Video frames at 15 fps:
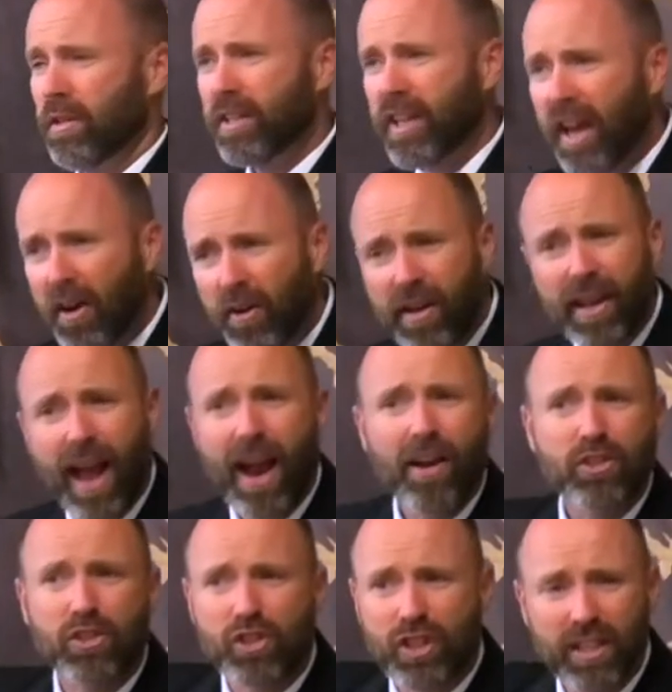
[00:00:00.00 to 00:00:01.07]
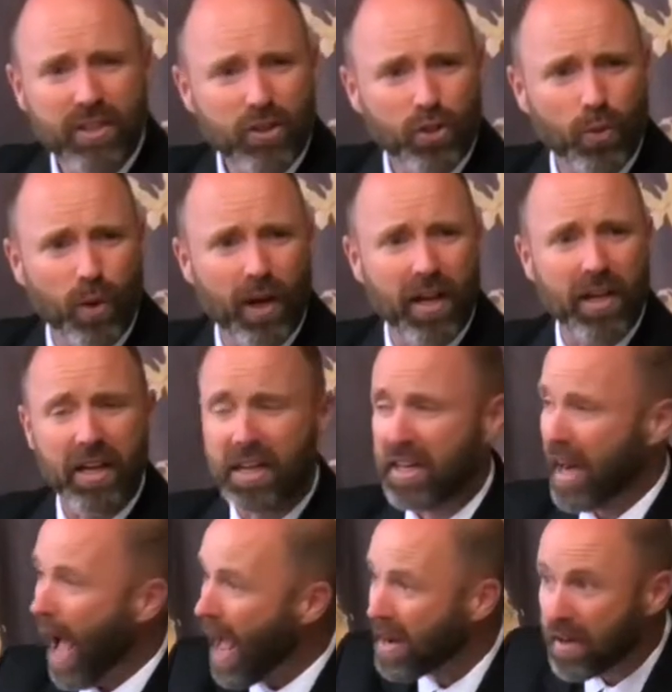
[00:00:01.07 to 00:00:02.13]
carrying our sins away and
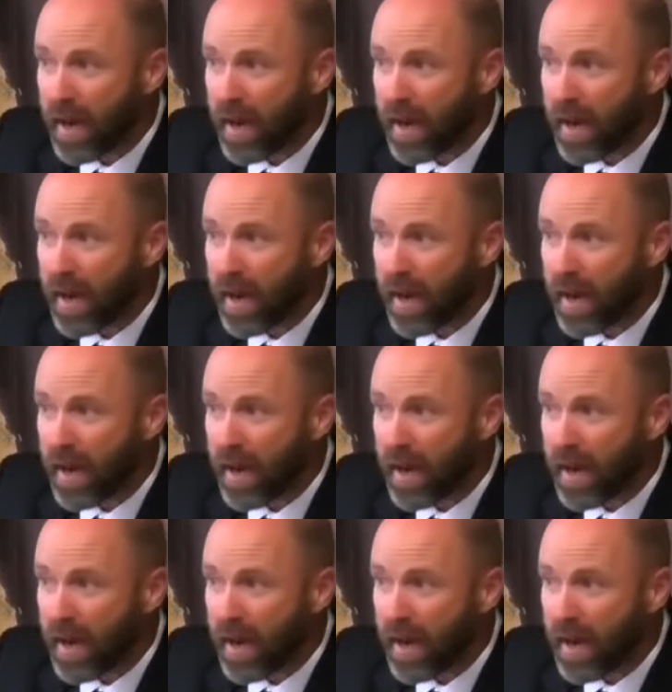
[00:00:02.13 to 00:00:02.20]
not